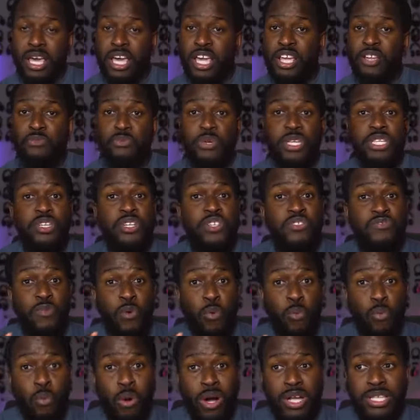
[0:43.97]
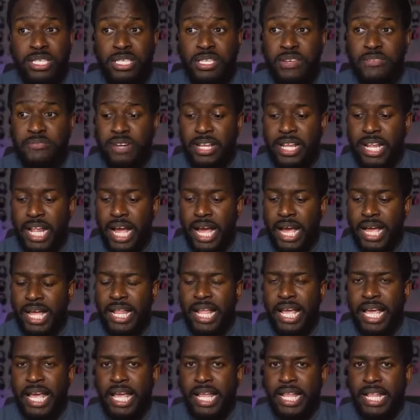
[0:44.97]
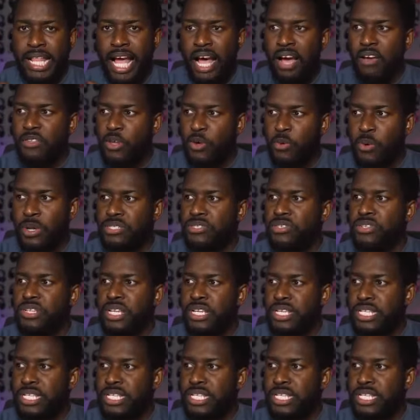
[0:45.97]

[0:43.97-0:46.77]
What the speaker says: It retails for $179. Now, the question